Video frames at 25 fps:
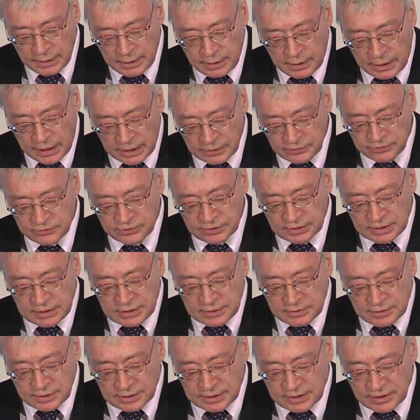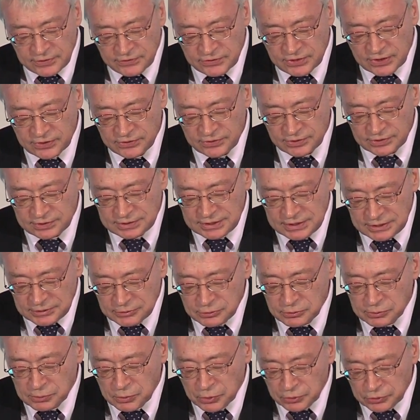Hence, the necessity
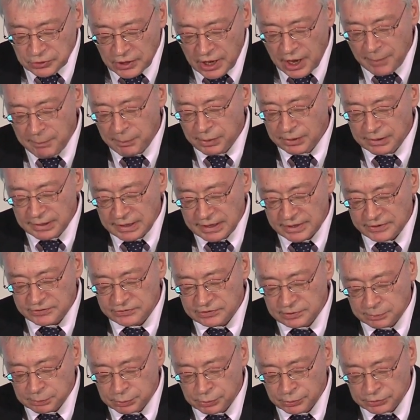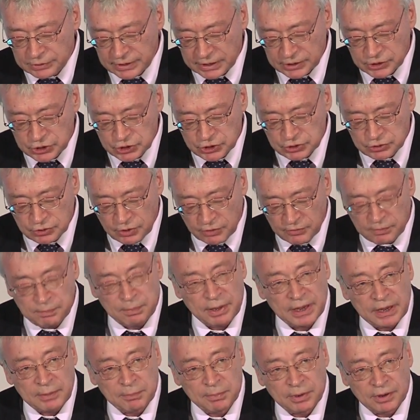to monopolize the production of
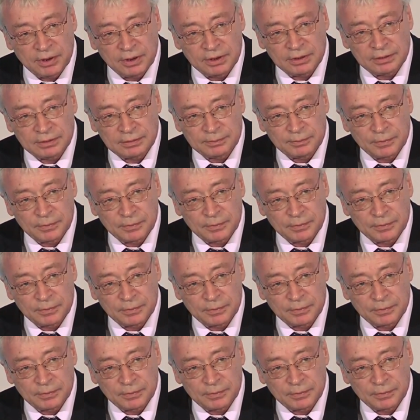paper